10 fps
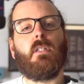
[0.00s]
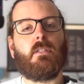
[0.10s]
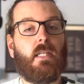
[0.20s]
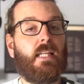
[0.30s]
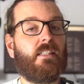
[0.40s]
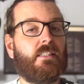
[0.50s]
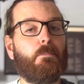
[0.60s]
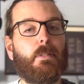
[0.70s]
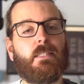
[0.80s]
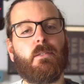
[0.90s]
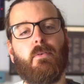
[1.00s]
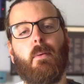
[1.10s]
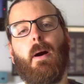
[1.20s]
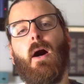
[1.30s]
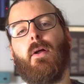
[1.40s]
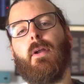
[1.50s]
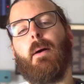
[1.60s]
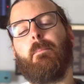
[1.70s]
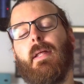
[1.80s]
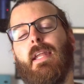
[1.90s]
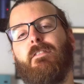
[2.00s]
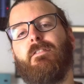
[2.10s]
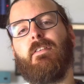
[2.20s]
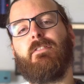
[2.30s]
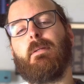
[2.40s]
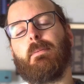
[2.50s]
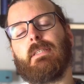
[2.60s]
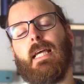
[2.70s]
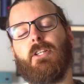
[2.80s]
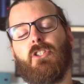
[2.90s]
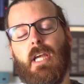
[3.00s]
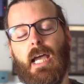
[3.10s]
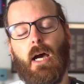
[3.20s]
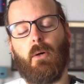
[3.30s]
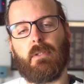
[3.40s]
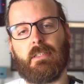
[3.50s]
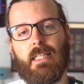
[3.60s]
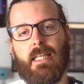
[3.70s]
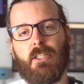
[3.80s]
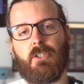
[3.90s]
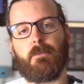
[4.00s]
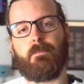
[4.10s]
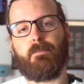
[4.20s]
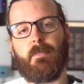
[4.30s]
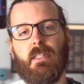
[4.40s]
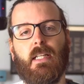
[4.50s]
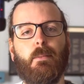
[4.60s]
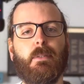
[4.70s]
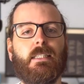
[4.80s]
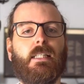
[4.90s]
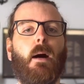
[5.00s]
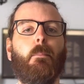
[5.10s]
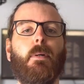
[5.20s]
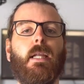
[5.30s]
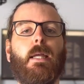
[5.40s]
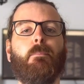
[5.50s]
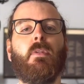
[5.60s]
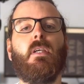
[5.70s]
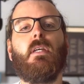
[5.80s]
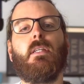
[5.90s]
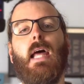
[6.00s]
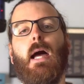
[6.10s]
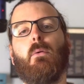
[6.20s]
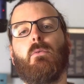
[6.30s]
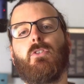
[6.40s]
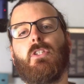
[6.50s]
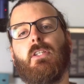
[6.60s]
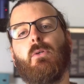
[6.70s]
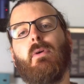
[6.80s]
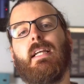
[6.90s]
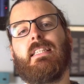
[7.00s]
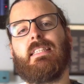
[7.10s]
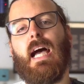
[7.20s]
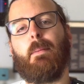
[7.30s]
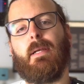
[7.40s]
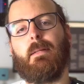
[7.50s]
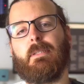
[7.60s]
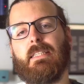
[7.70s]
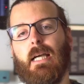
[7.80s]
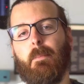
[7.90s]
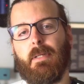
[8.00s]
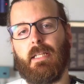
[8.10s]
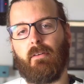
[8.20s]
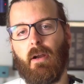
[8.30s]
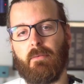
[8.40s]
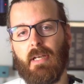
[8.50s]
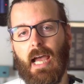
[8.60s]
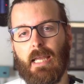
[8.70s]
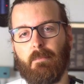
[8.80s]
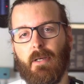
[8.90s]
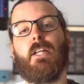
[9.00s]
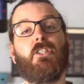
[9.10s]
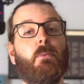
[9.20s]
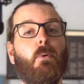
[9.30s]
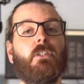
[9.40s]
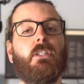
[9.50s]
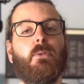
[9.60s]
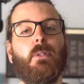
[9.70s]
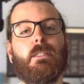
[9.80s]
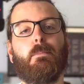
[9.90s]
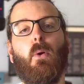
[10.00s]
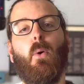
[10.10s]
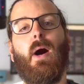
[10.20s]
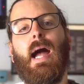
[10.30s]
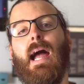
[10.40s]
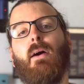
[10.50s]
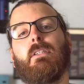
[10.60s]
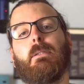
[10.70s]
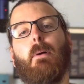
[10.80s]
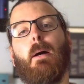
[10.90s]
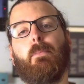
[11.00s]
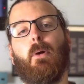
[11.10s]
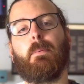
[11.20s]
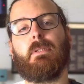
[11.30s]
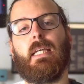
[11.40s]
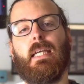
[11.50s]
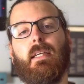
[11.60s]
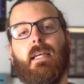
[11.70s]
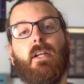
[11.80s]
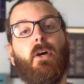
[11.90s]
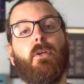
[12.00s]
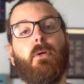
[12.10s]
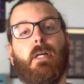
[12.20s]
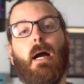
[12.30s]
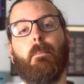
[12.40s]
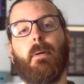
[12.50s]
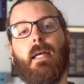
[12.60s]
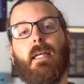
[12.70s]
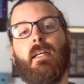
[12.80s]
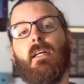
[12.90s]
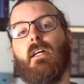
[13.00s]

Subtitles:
So Leah's in business with her partner, and they're 50% shareholders each in the limited company. Now, she'd already set up a limited company in her own name, and she wanted to explore how to buy property in her new company